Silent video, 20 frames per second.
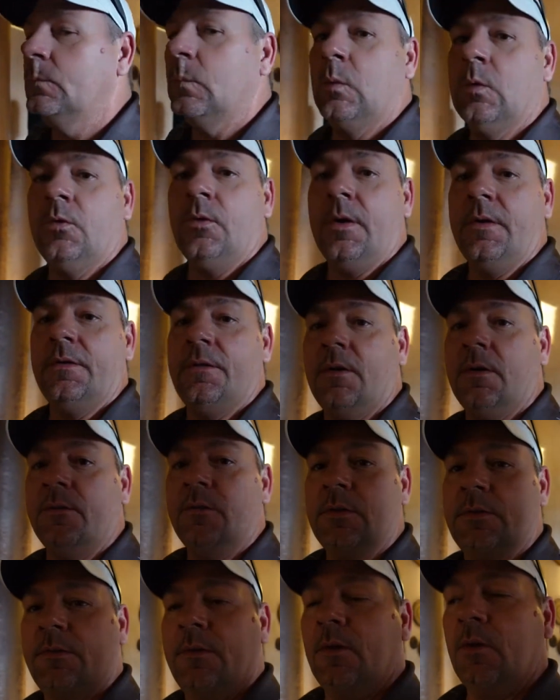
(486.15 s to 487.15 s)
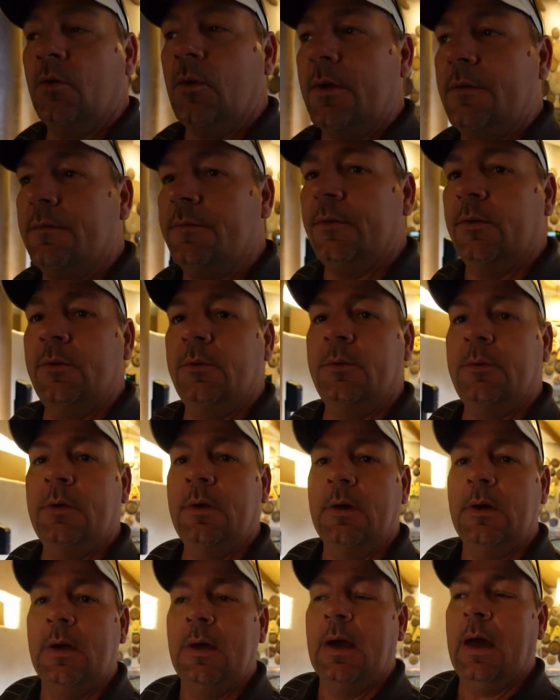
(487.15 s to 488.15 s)
Great service, great food,
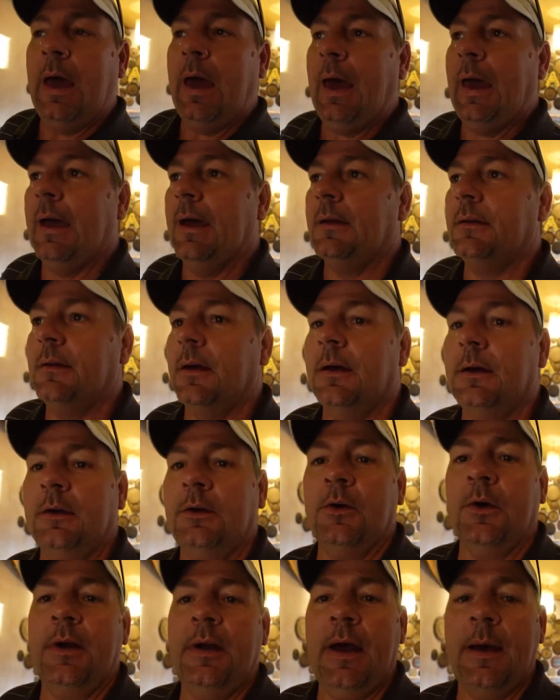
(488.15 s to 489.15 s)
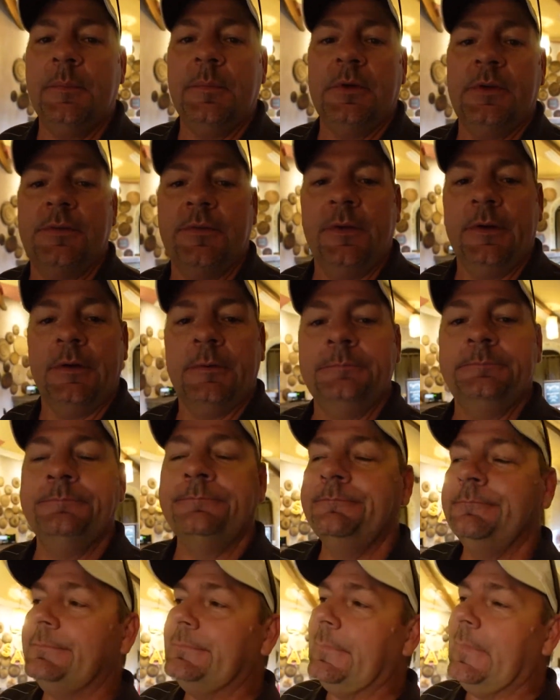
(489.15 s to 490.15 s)
and great atmosphere.
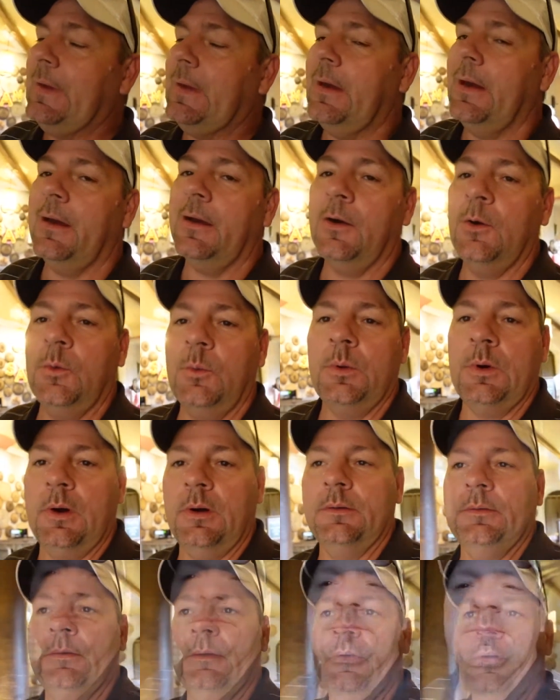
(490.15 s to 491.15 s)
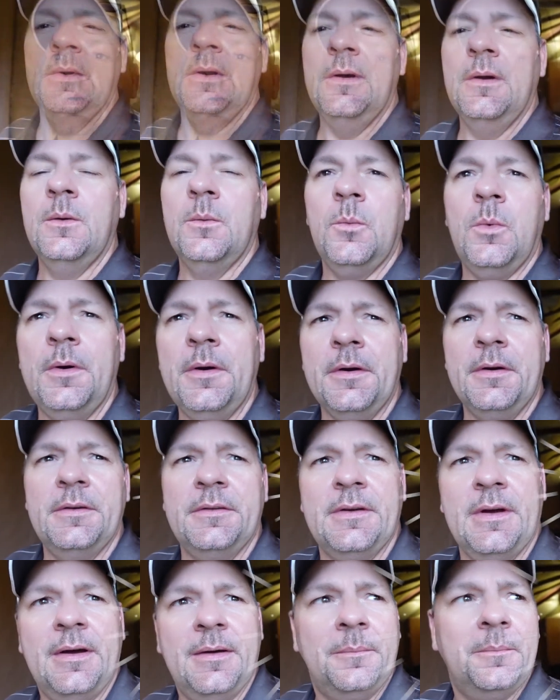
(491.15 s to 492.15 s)
Can't go wrong. What a good
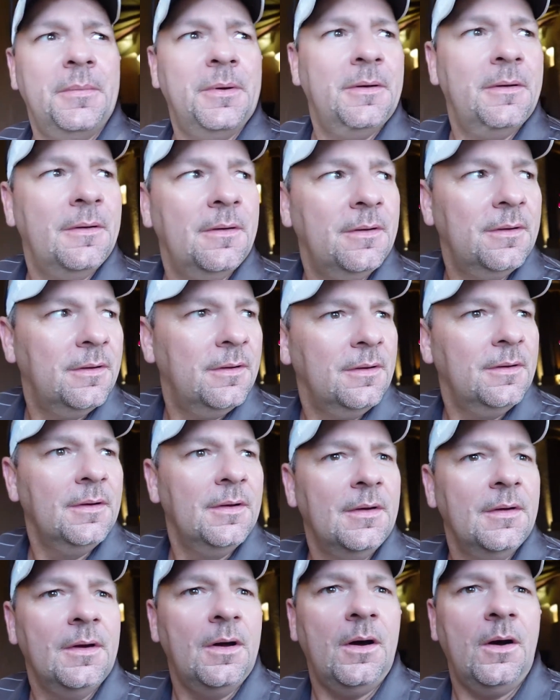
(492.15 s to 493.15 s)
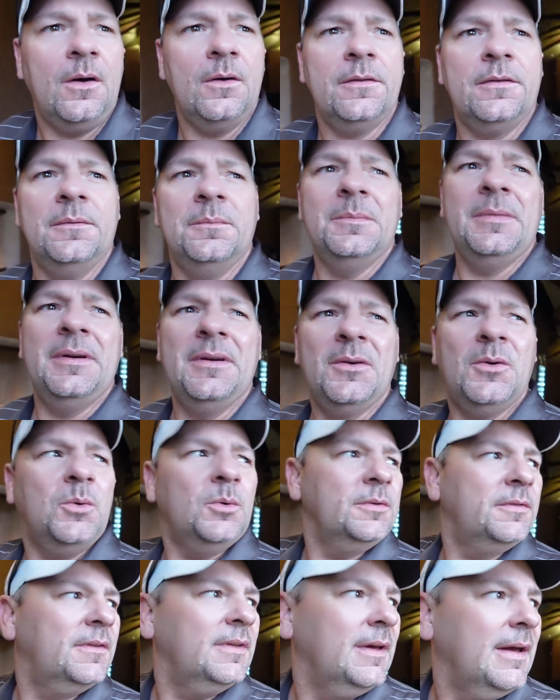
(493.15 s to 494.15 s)
time. Awesome. And of
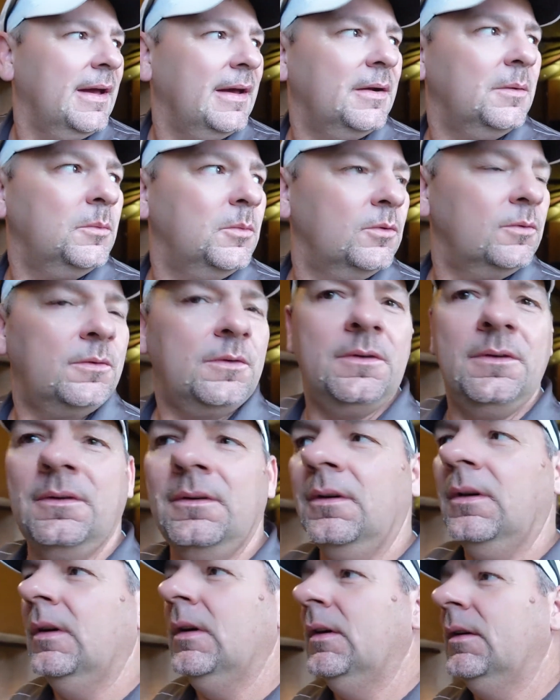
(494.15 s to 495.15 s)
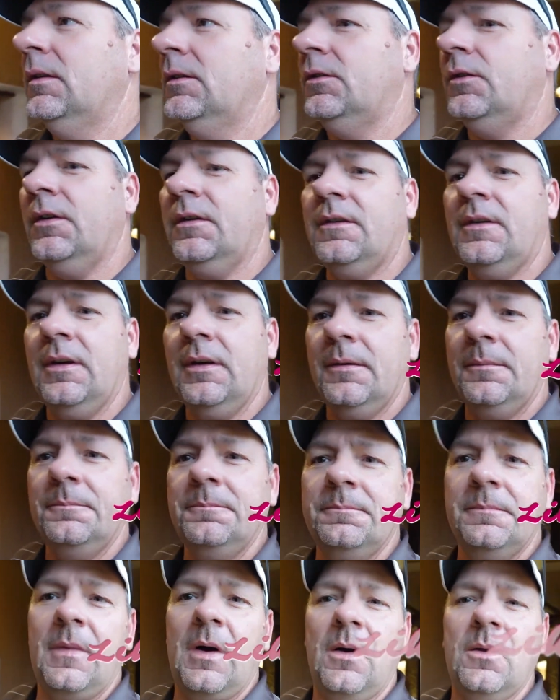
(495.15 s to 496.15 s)
course the animals. Just all
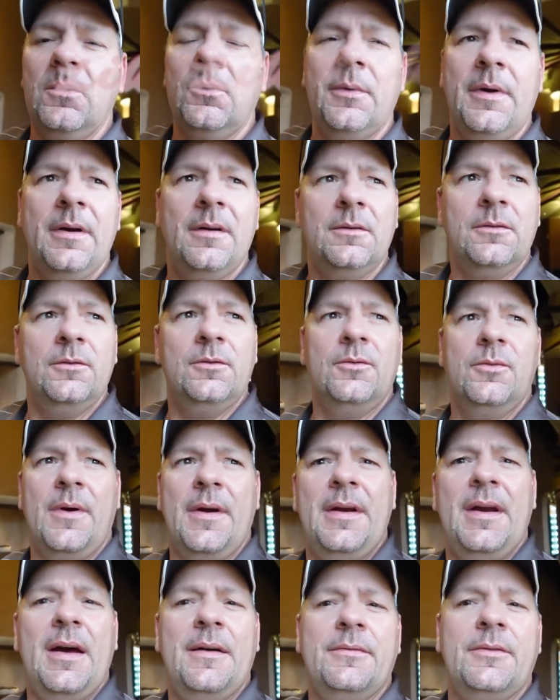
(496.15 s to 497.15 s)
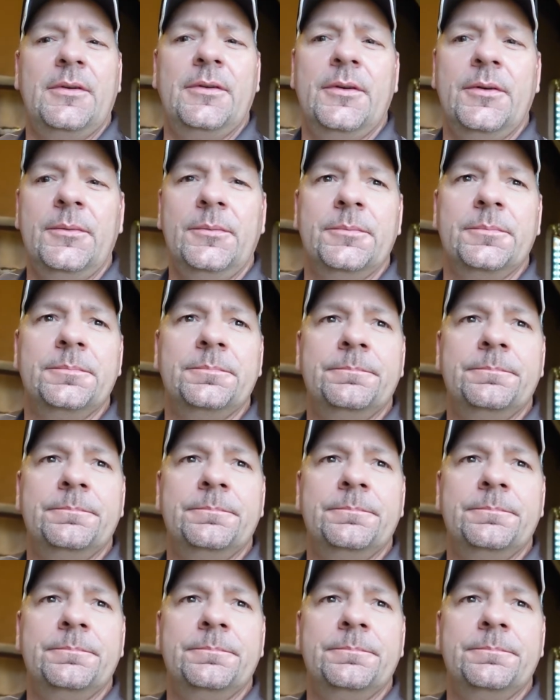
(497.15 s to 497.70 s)
around great afternoon.